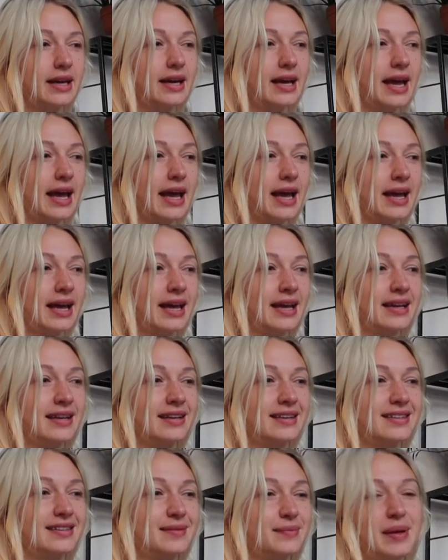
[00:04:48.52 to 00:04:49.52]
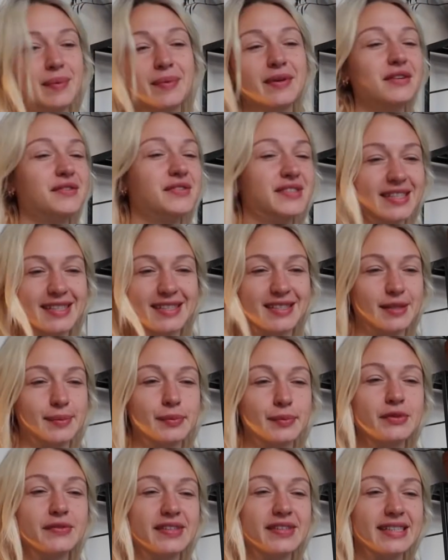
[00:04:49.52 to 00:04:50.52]
And maybe you've seen this in
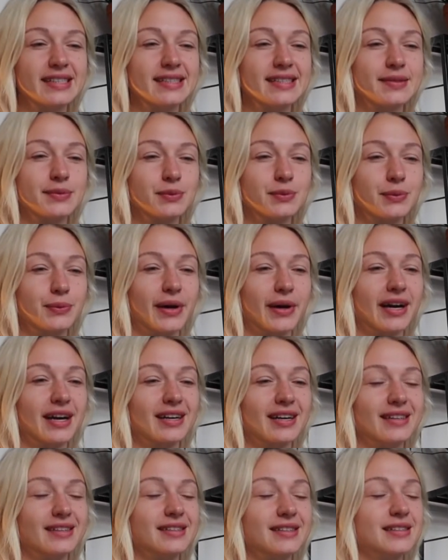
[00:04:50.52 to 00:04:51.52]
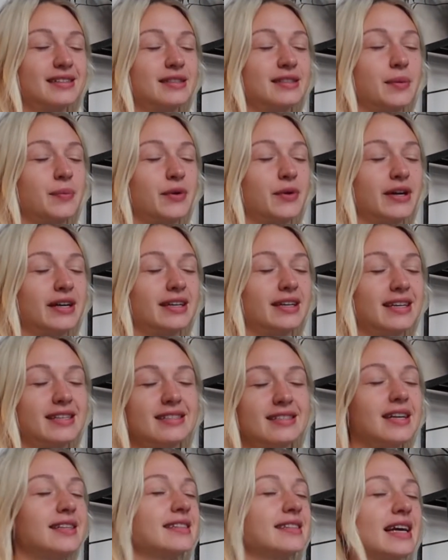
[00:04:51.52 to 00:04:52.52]
movies where someone is
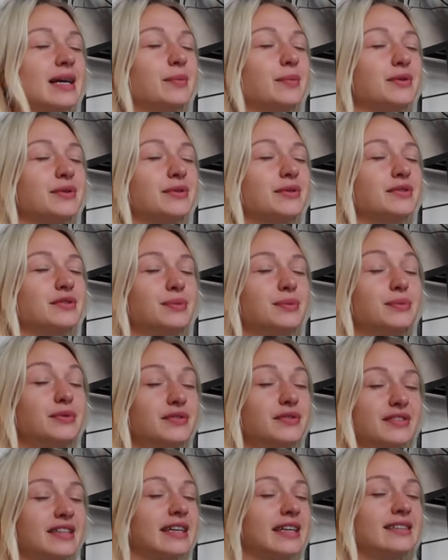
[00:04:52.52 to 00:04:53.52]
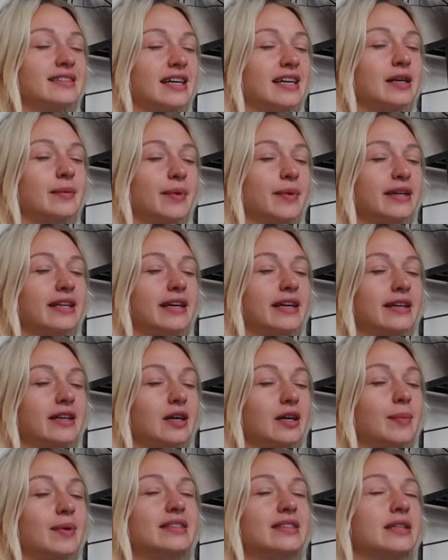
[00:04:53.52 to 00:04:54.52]
not able to move their entire body at
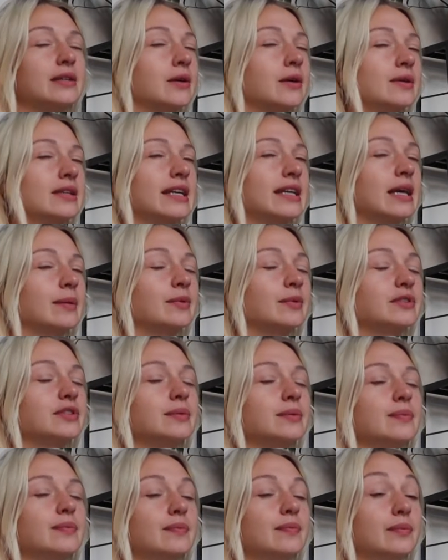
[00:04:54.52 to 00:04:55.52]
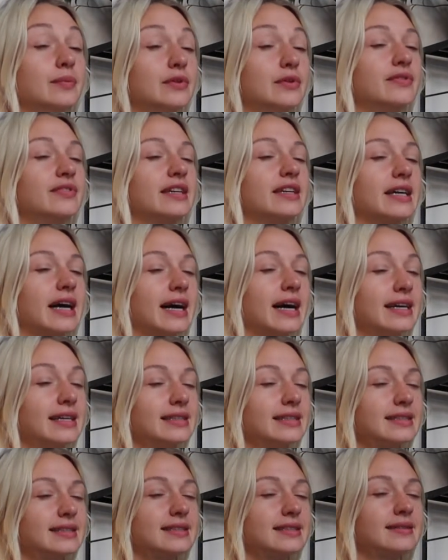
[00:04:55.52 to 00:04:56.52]
all, but they're only able to move their
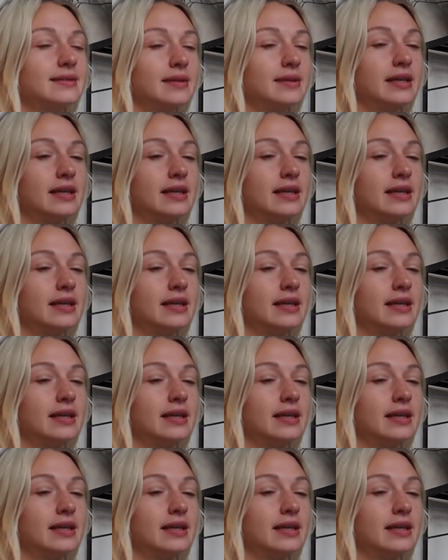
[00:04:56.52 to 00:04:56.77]
eyes.